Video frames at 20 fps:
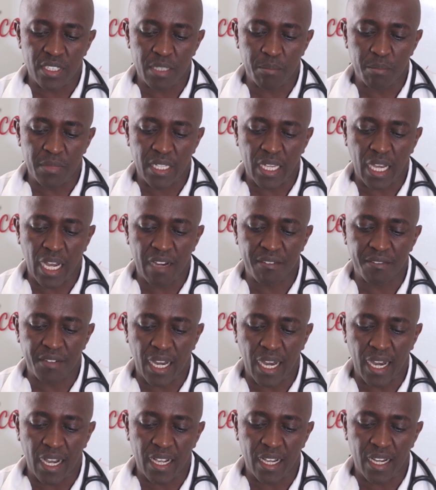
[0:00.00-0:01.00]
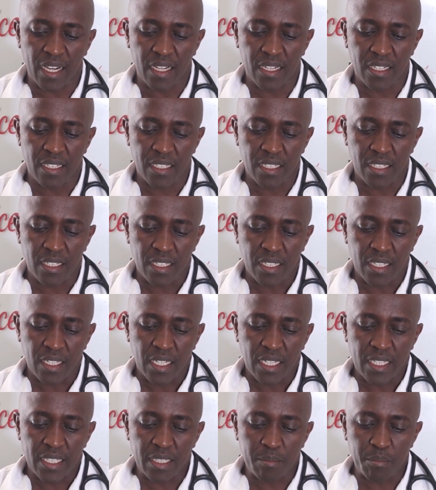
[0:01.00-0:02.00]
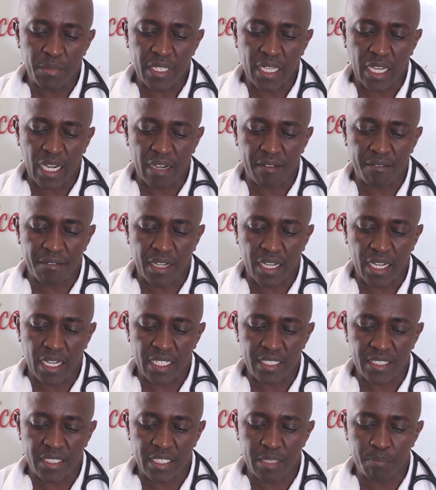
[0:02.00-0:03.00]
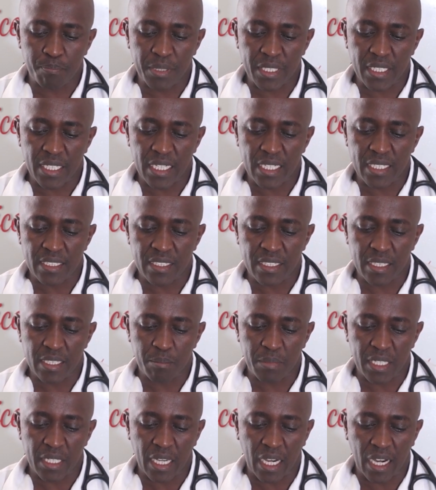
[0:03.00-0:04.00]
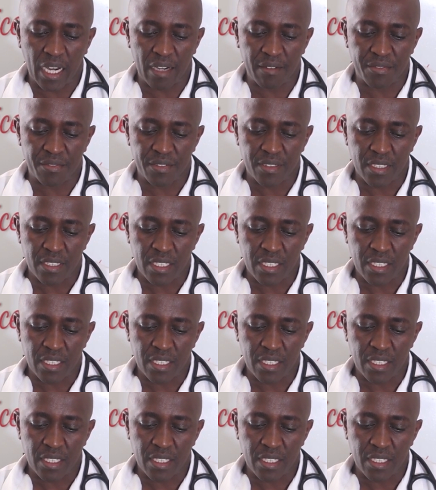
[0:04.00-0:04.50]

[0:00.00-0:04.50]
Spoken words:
they may have anger, they may have sleepiness, they may have